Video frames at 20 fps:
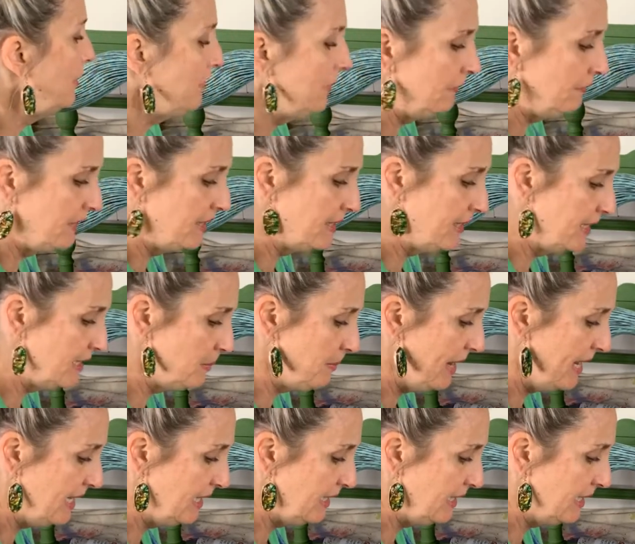that this is
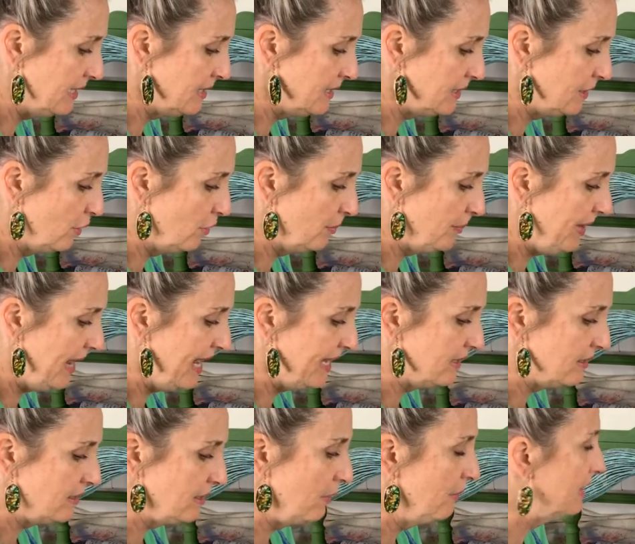painted in silk paint,
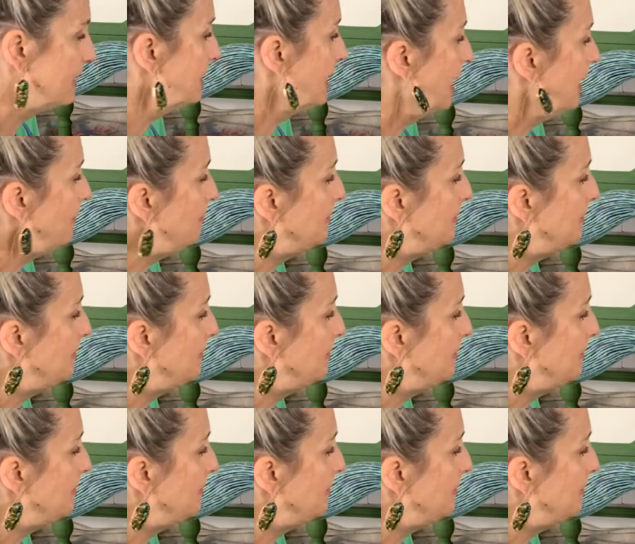so it's got a